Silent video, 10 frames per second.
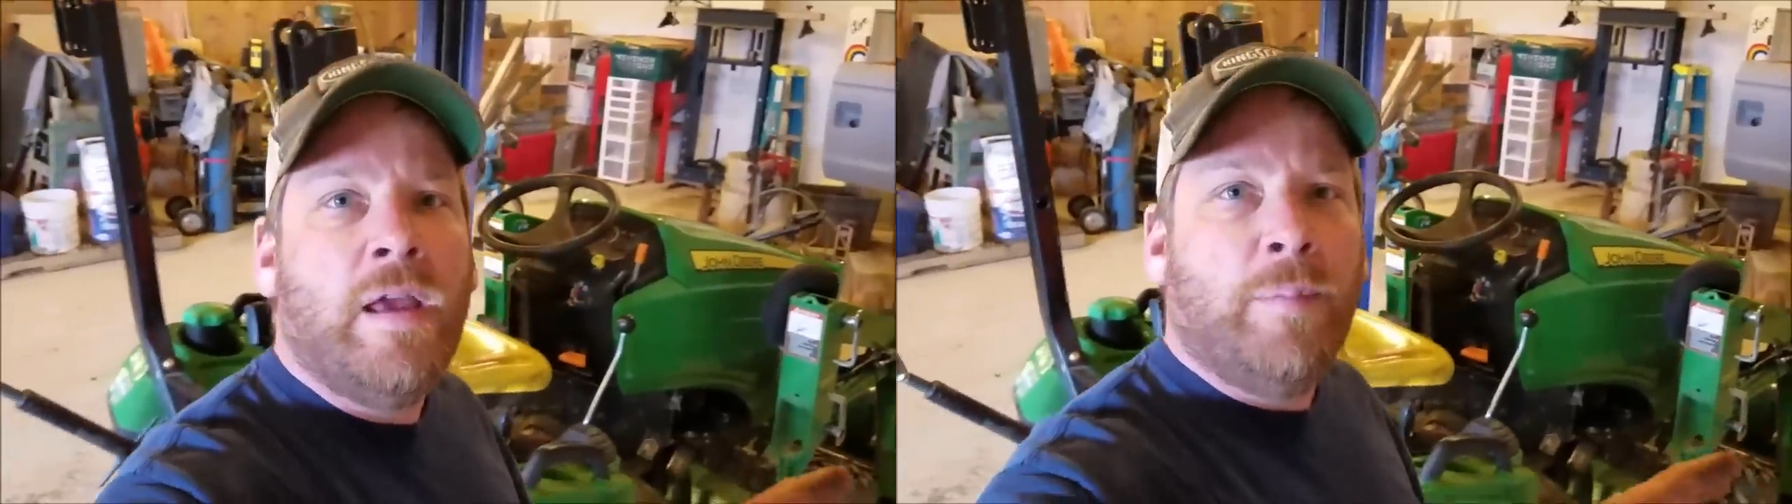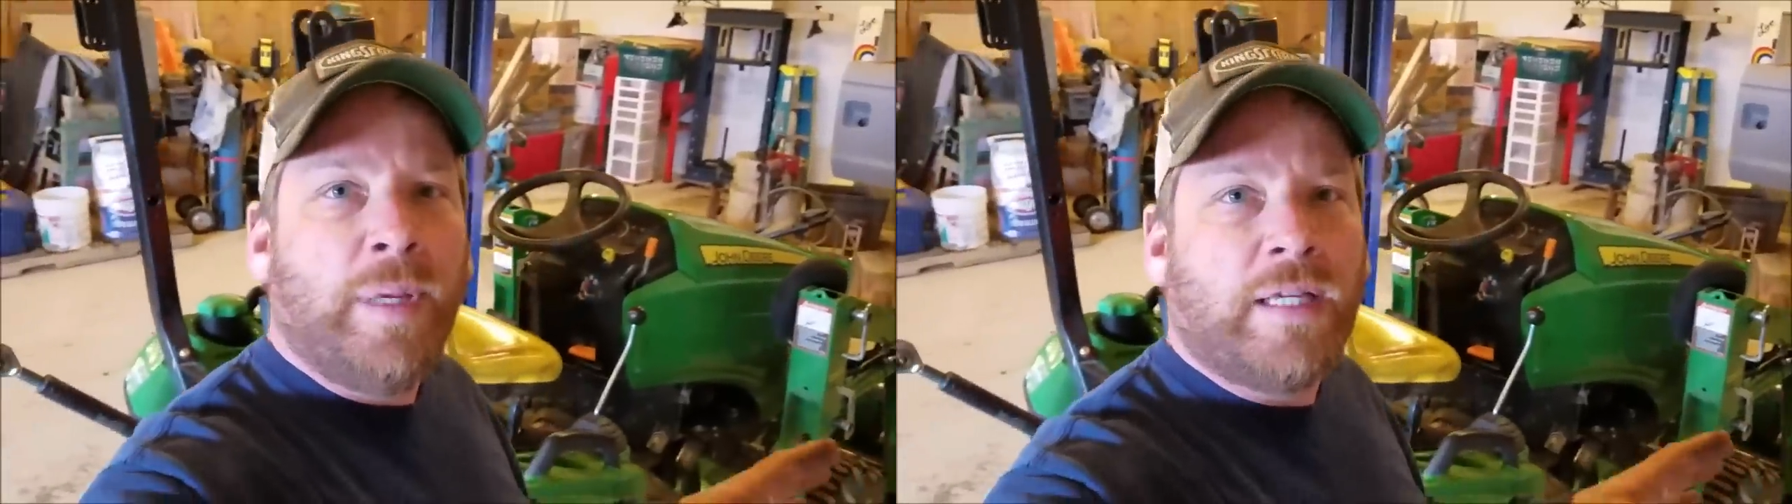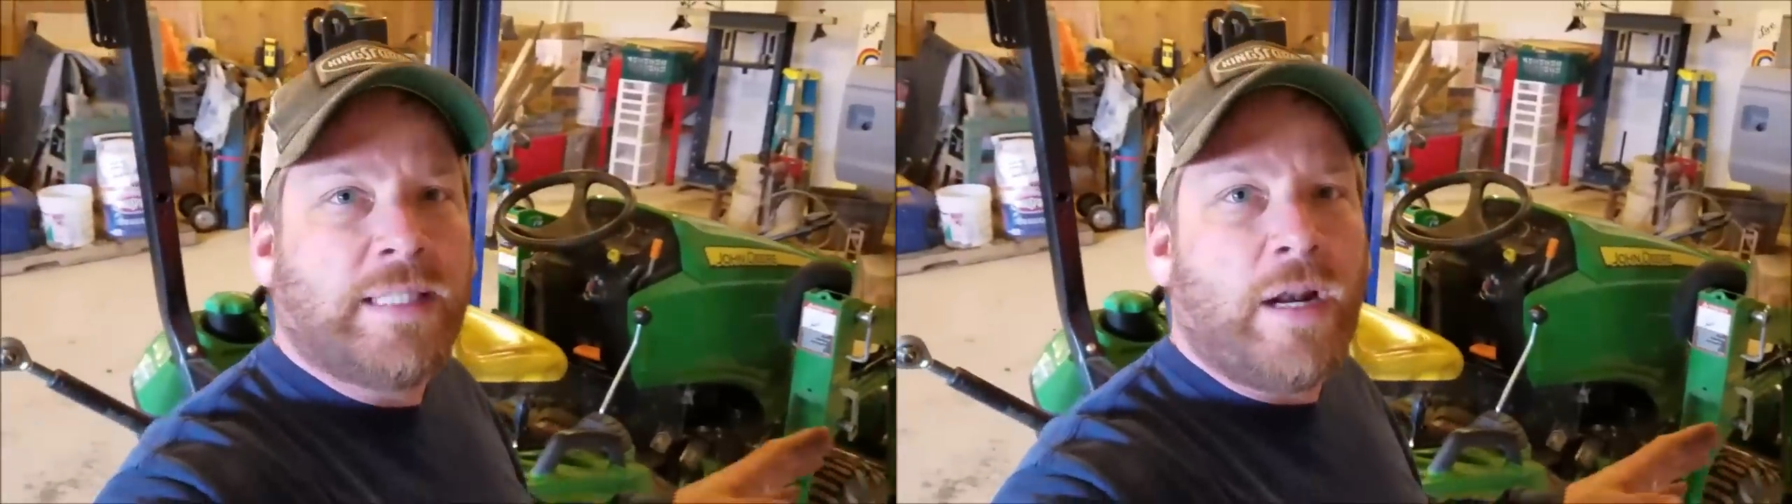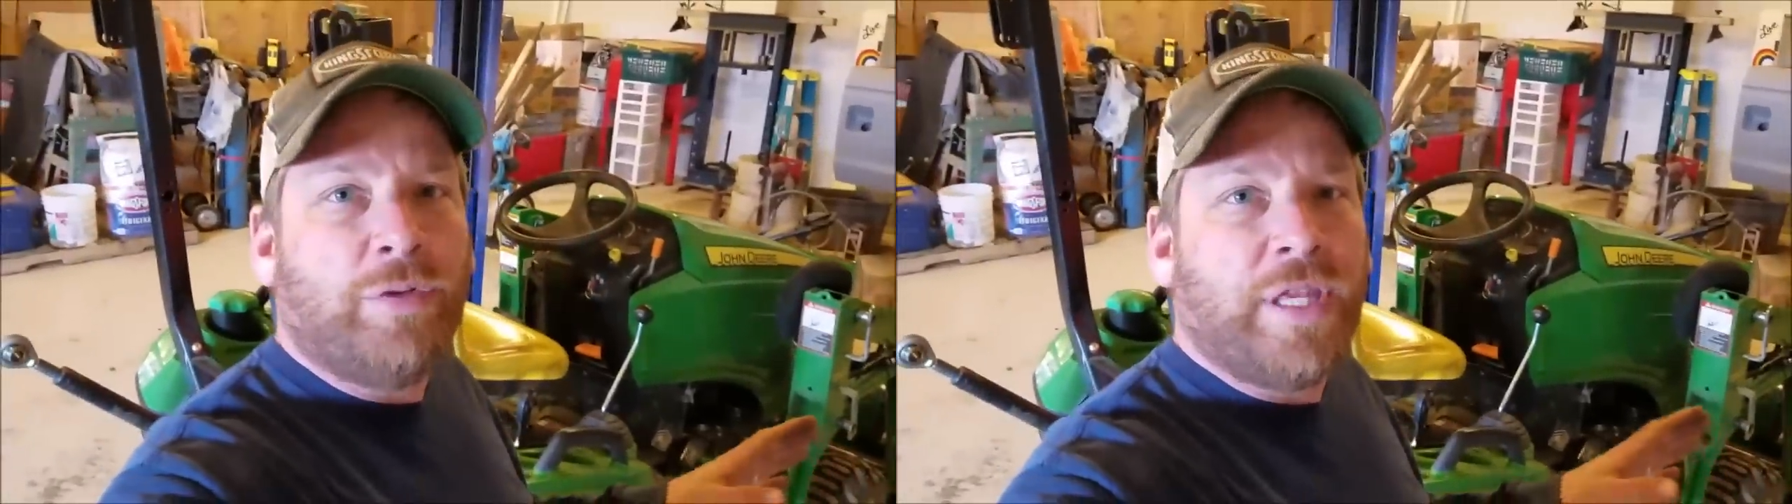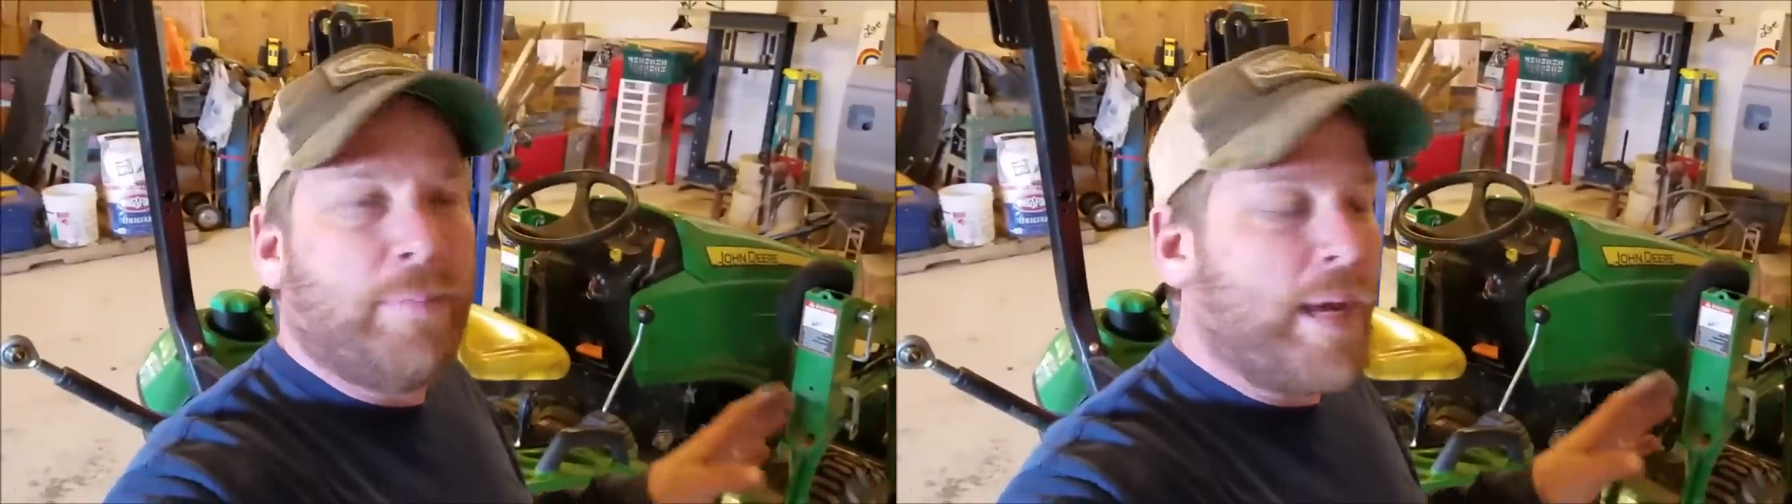because I don't
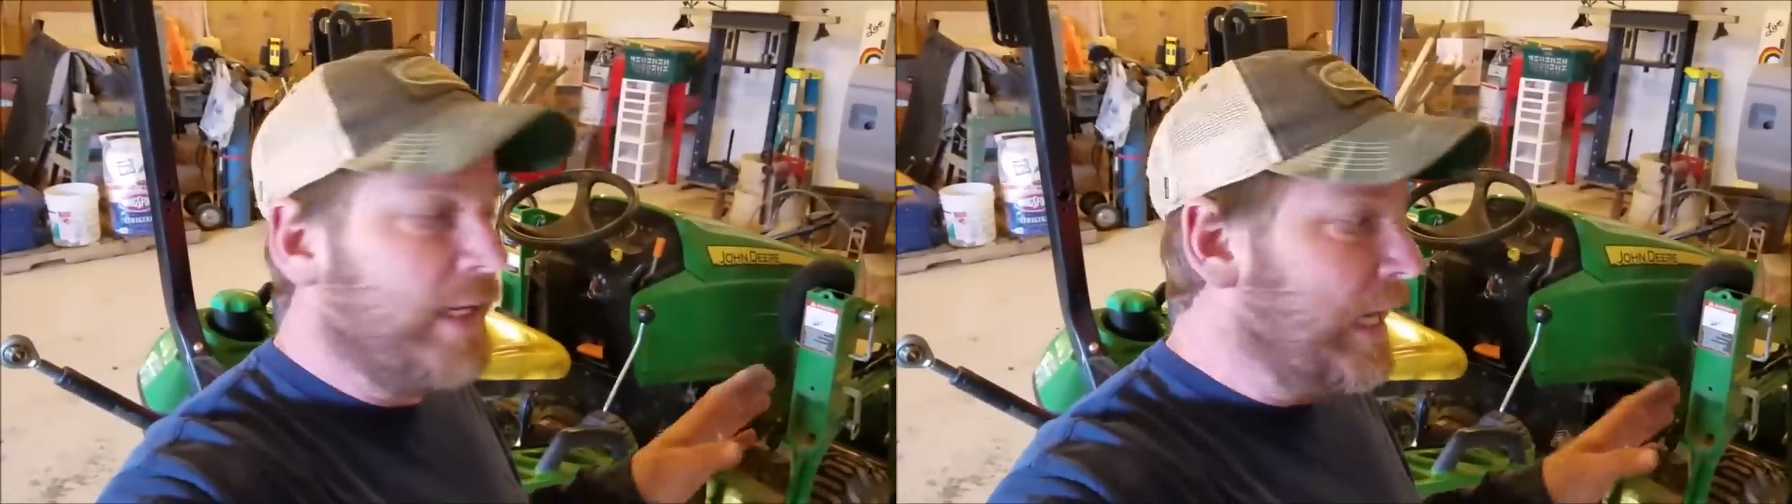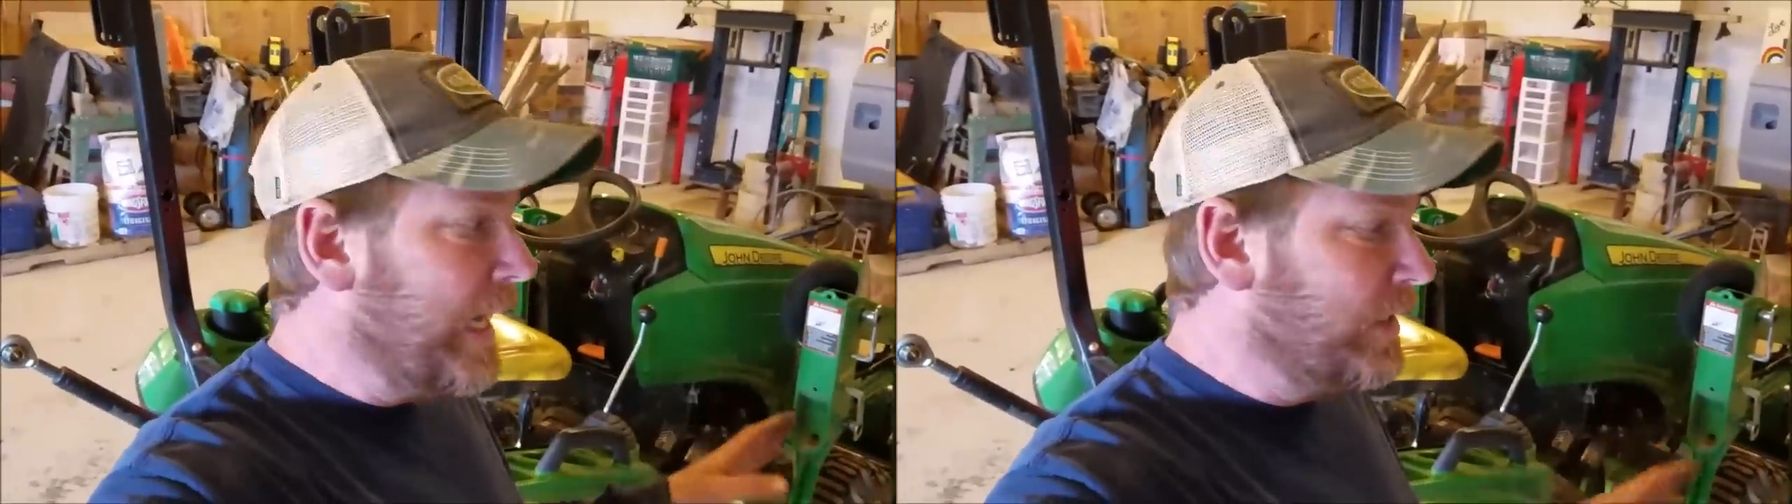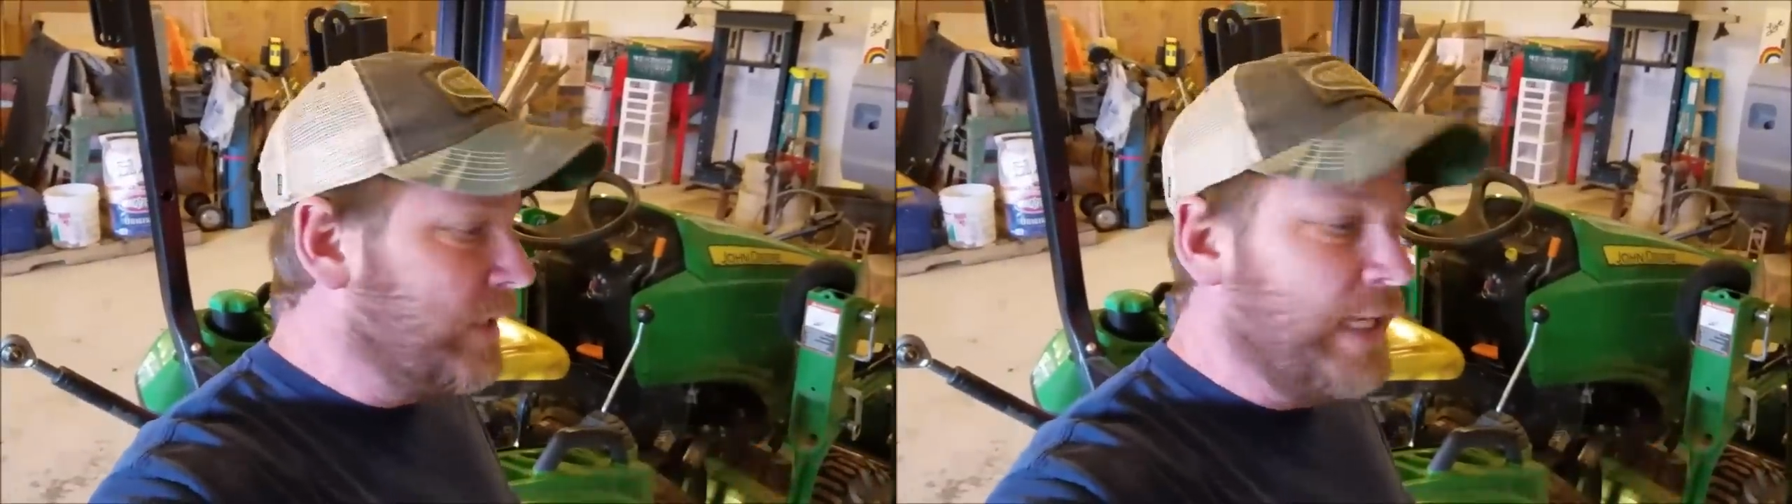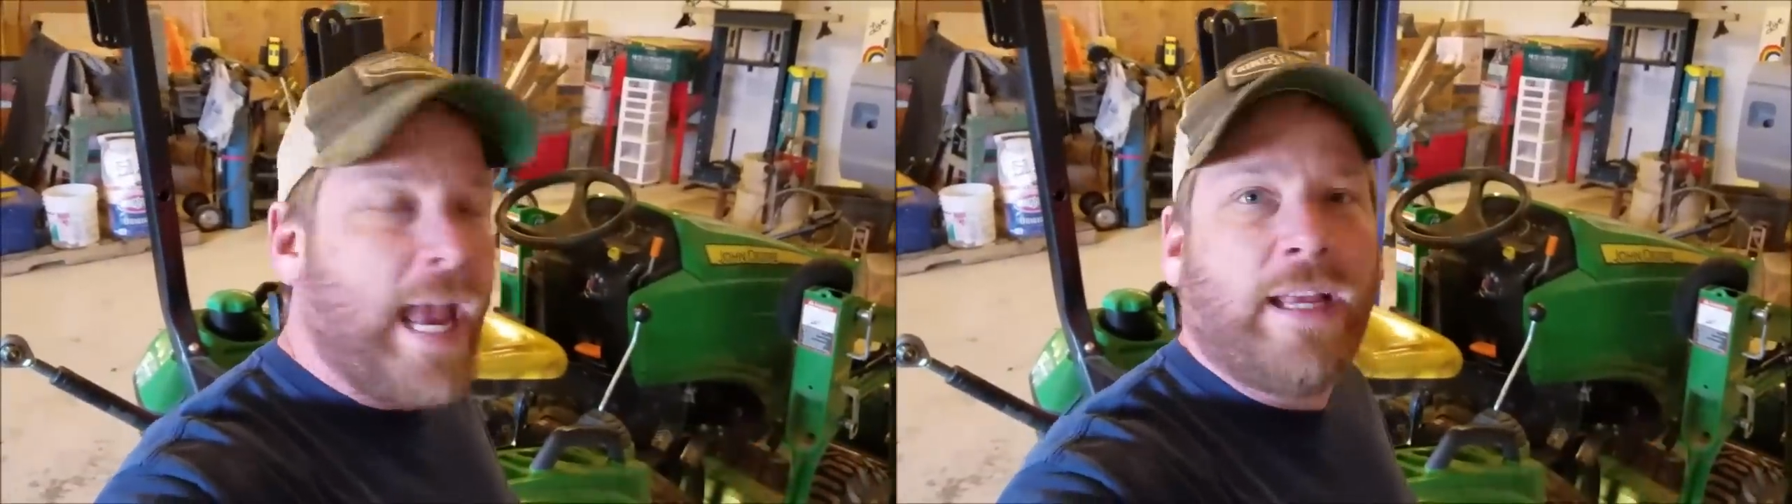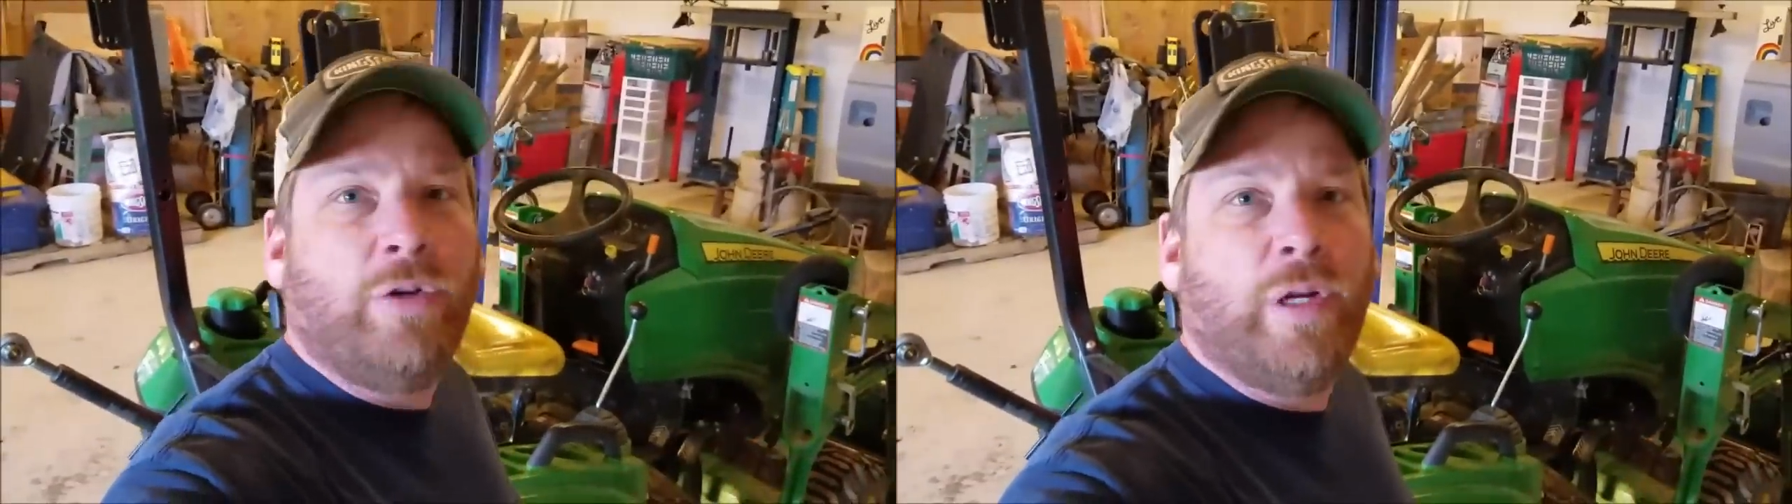think my gauge is
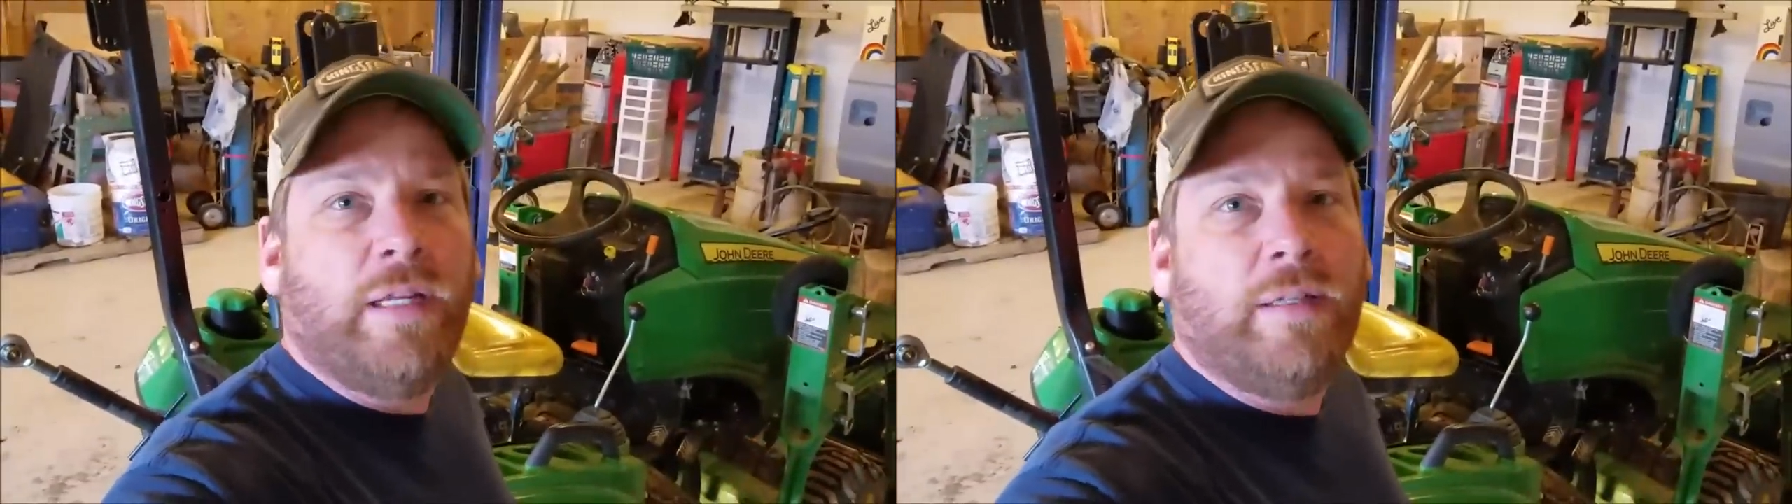accurate.